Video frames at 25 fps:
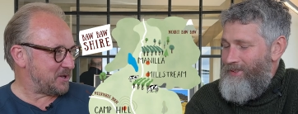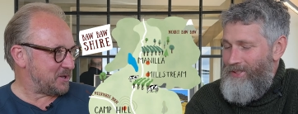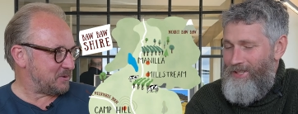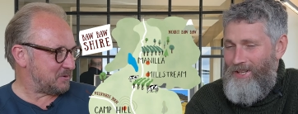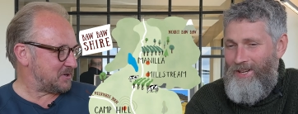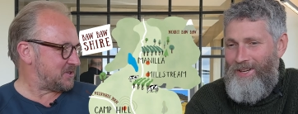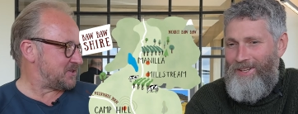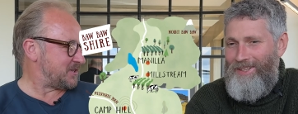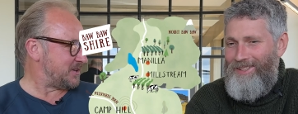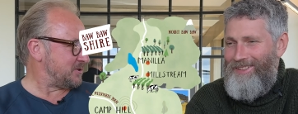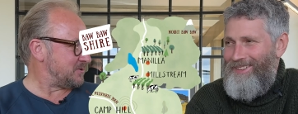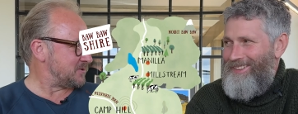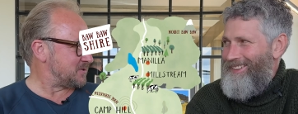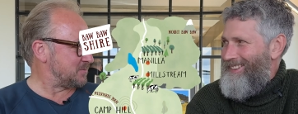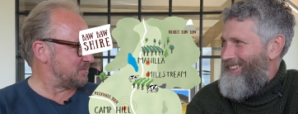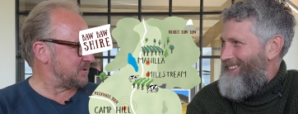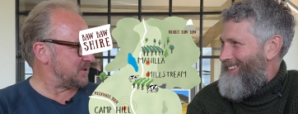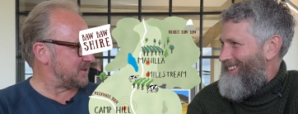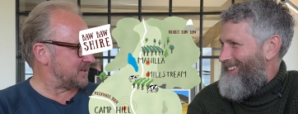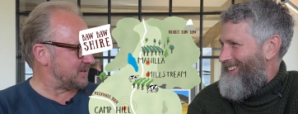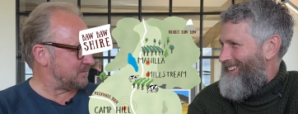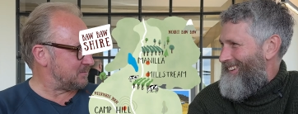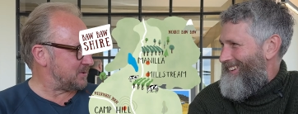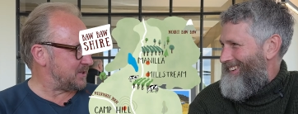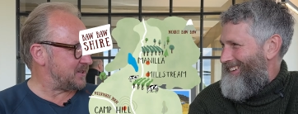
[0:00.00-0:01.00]
Speaker 1: which sounds a
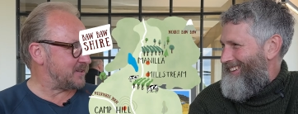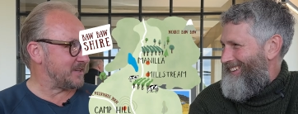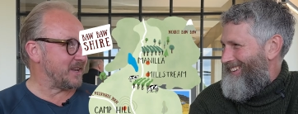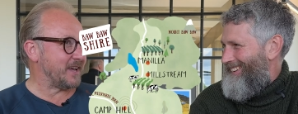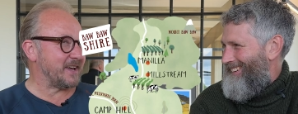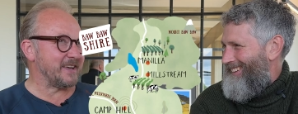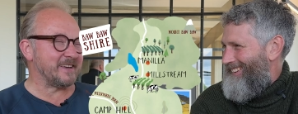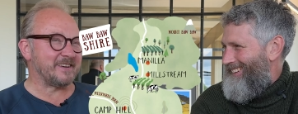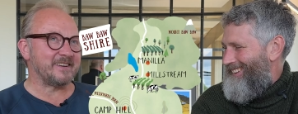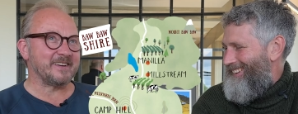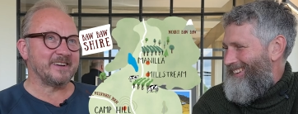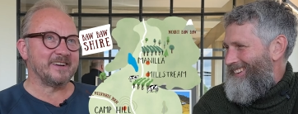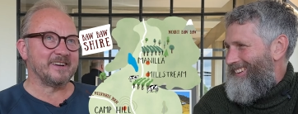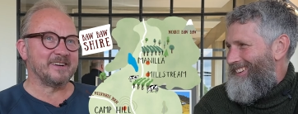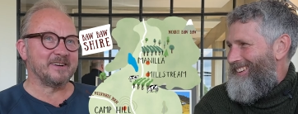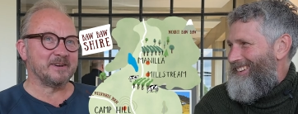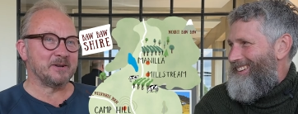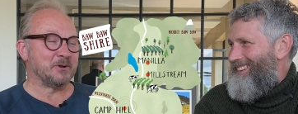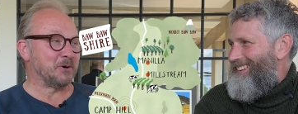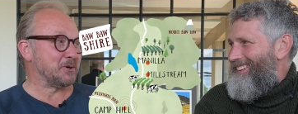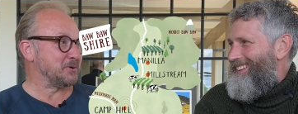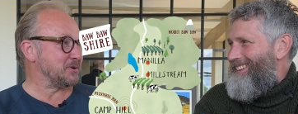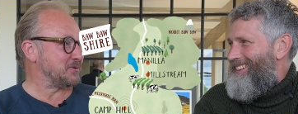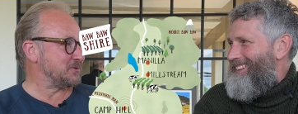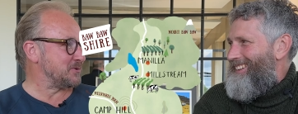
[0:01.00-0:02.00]
bit, bit like uh,
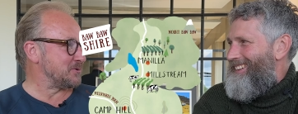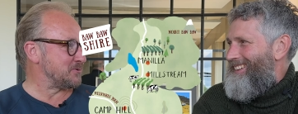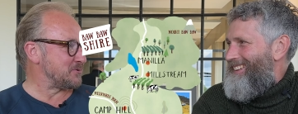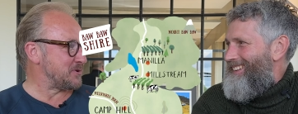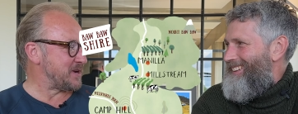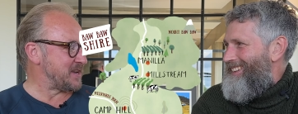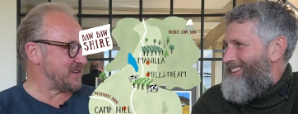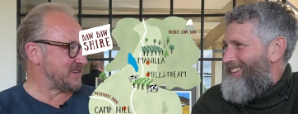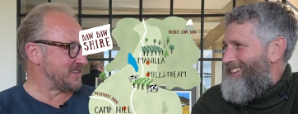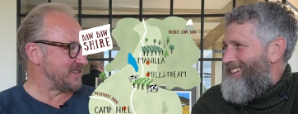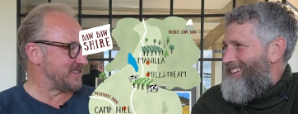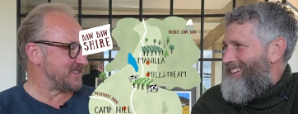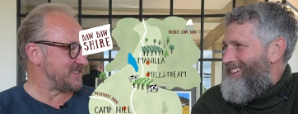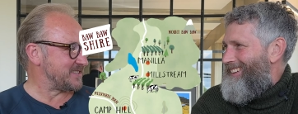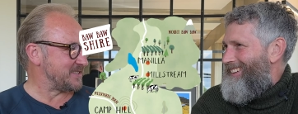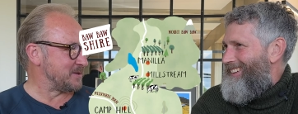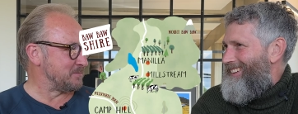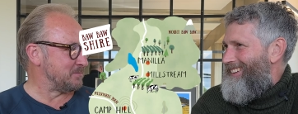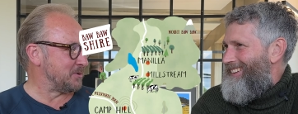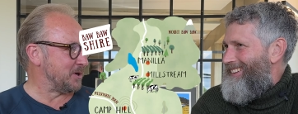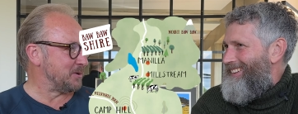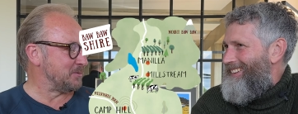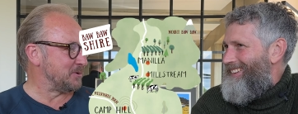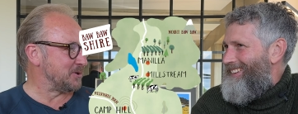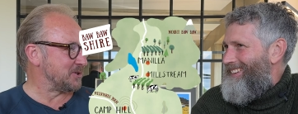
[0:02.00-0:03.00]
Lord of the Rings, the
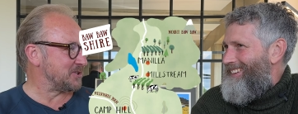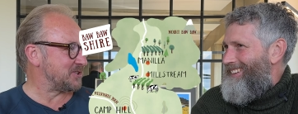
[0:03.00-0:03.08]
Baw Baw